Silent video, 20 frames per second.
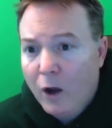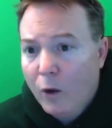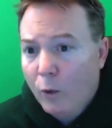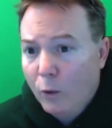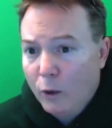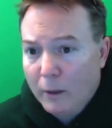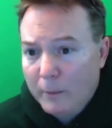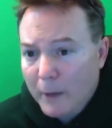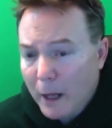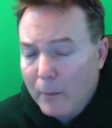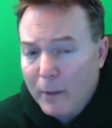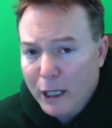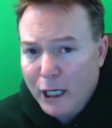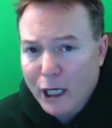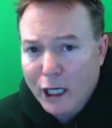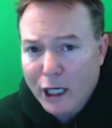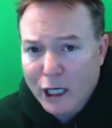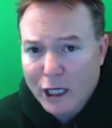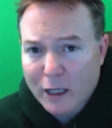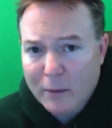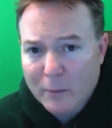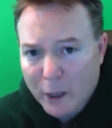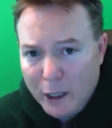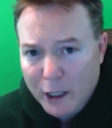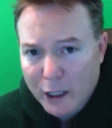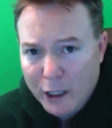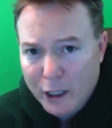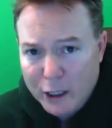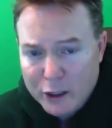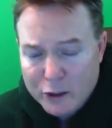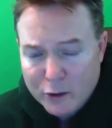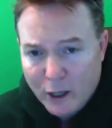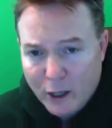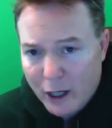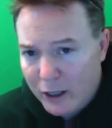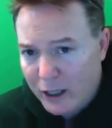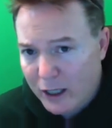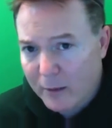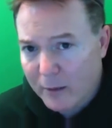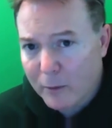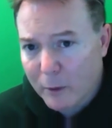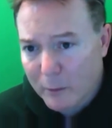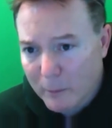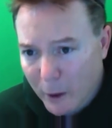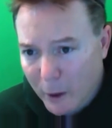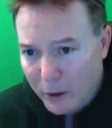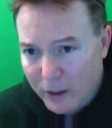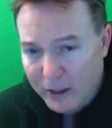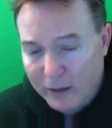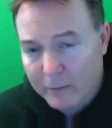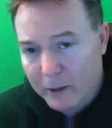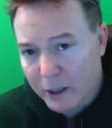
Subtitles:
well, I'm not making any money yet, so how can I promote it?